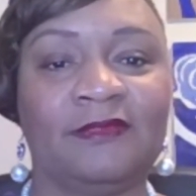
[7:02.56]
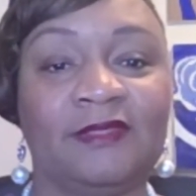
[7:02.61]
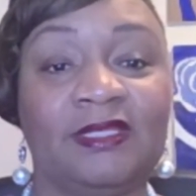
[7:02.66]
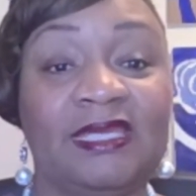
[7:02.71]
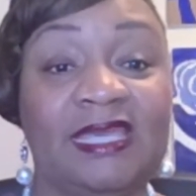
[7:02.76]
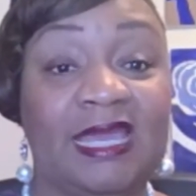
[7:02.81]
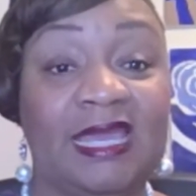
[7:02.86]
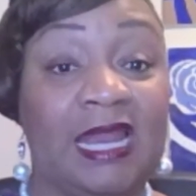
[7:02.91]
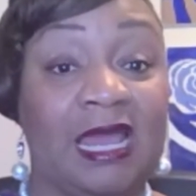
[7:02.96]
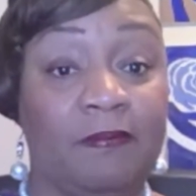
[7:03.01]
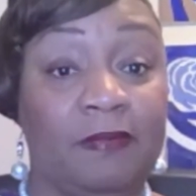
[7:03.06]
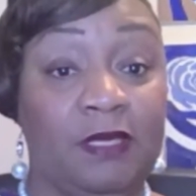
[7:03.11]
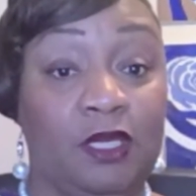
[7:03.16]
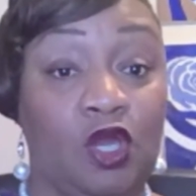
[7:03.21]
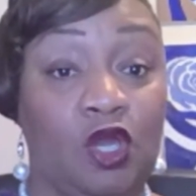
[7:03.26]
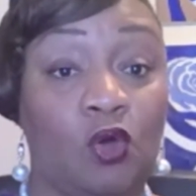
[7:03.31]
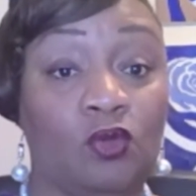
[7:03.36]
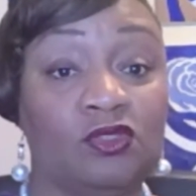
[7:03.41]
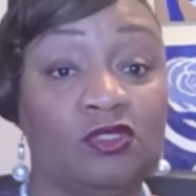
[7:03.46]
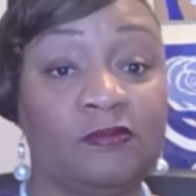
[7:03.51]
Can I be
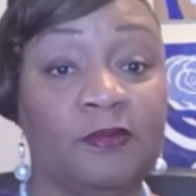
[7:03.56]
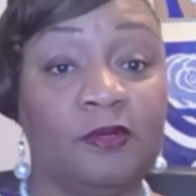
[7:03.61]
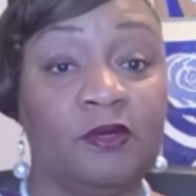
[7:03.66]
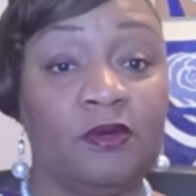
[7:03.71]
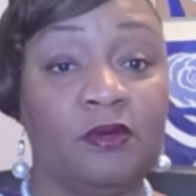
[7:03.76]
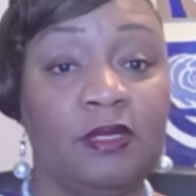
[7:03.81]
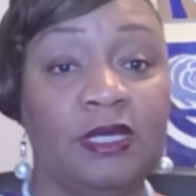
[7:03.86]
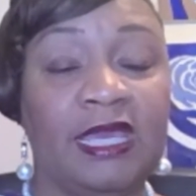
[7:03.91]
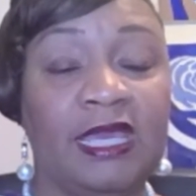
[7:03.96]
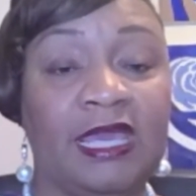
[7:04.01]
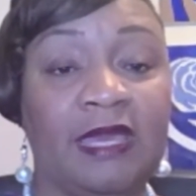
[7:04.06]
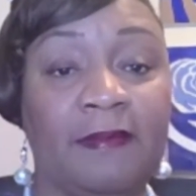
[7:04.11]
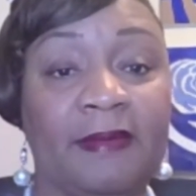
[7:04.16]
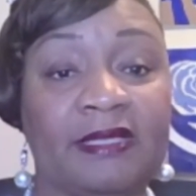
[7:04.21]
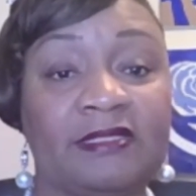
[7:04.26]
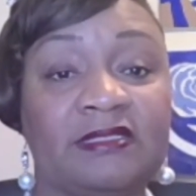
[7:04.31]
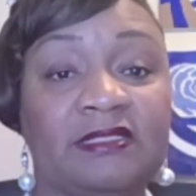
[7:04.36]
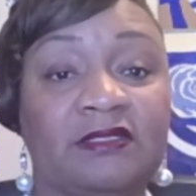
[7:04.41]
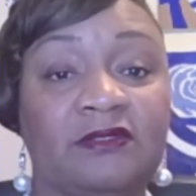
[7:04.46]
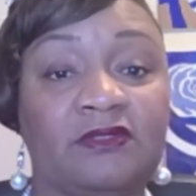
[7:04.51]
coachable? Am I
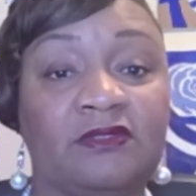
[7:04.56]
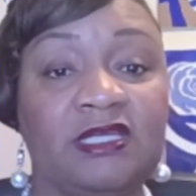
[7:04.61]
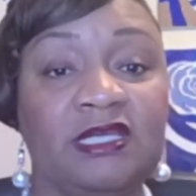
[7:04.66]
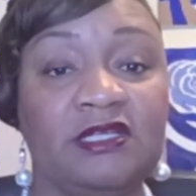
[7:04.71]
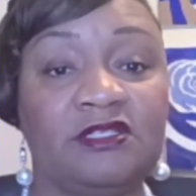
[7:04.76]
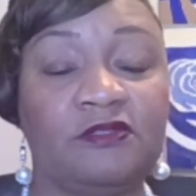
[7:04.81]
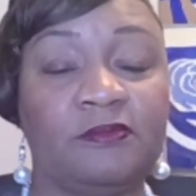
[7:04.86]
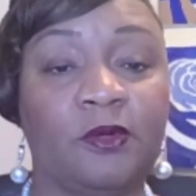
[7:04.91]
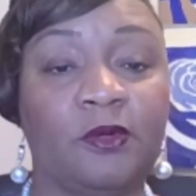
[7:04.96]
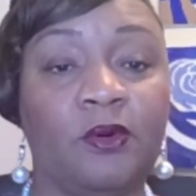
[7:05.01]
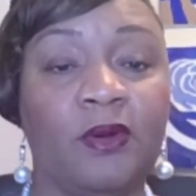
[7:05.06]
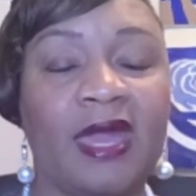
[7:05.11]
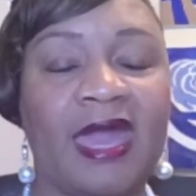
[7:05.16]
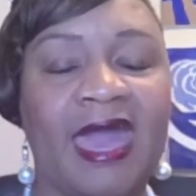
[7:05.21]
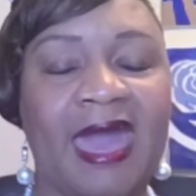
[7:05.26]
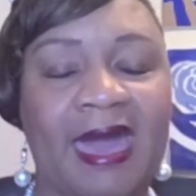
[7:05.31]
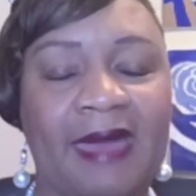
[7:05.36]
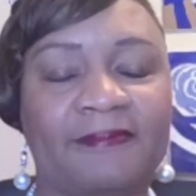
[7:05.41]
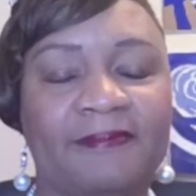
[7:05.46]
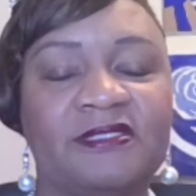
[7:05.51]
still teachable?
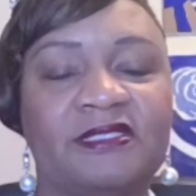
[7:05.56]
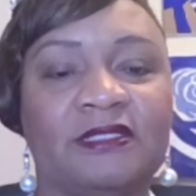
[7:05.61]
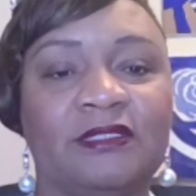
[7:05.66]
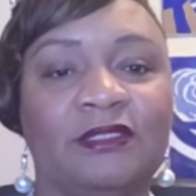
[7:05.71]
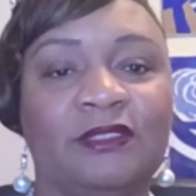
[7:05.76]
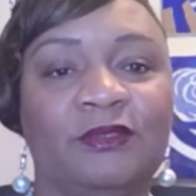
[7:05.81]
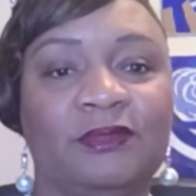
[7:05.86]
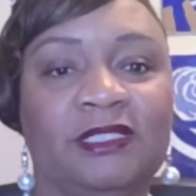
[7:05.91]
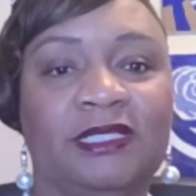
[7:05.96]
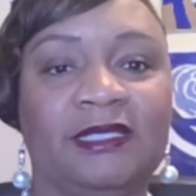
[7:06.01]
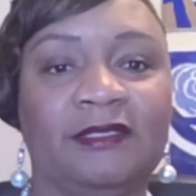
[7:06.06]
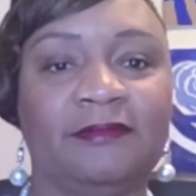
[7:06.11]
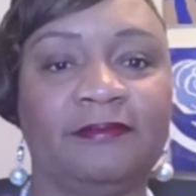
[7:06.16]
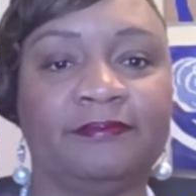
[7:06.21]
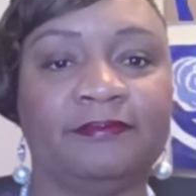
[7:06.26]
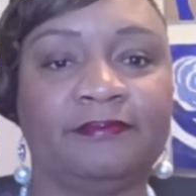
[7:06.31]
Absolutely.